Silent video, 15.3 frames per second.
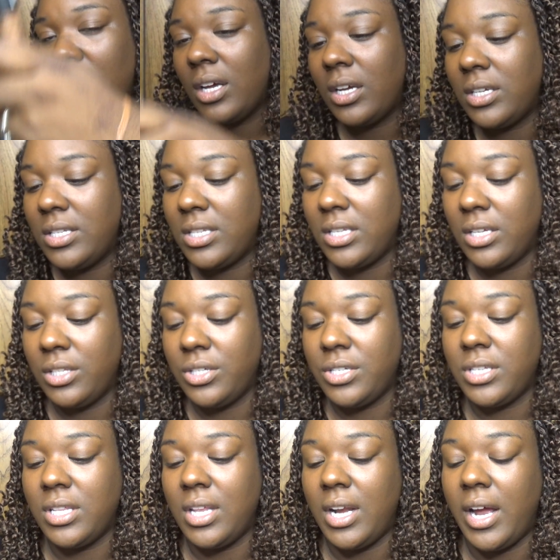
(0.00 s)

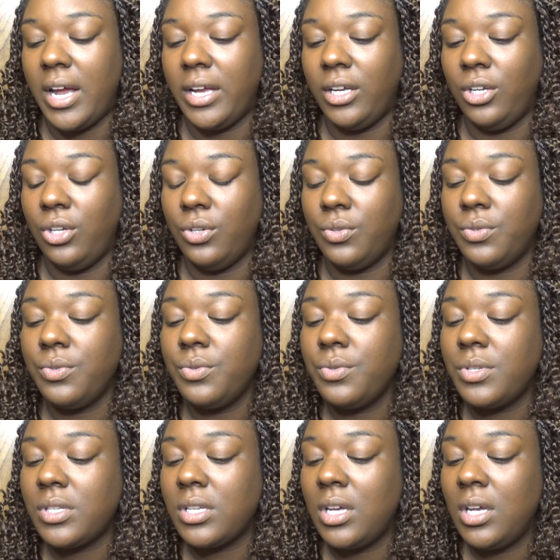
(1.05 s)
concealers that I use.